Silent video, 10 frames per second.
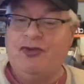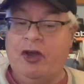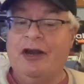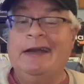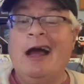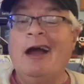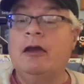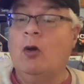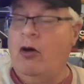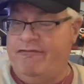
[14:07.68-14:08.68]
are going to knock
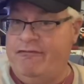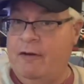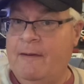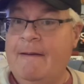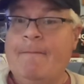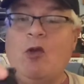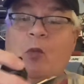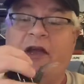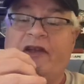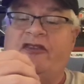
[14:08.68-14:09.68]
it off.
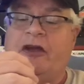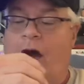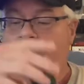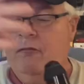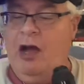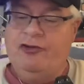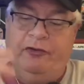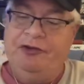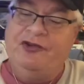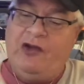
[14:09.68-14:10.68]
We're going to see other
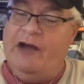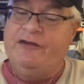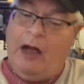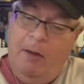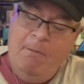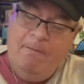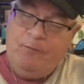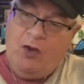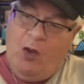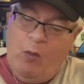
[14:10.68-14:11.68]
modular designs come.
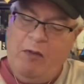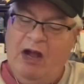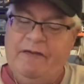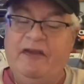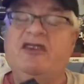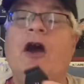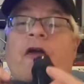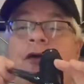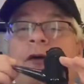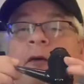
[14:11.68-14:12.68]
We might even see
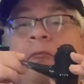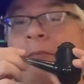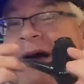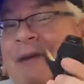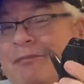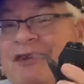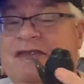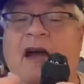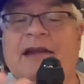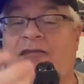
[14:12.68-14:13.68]
other pipe
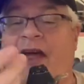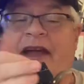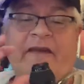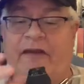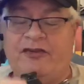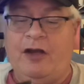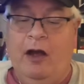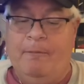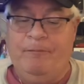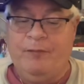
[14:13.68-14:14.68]
designs like this come.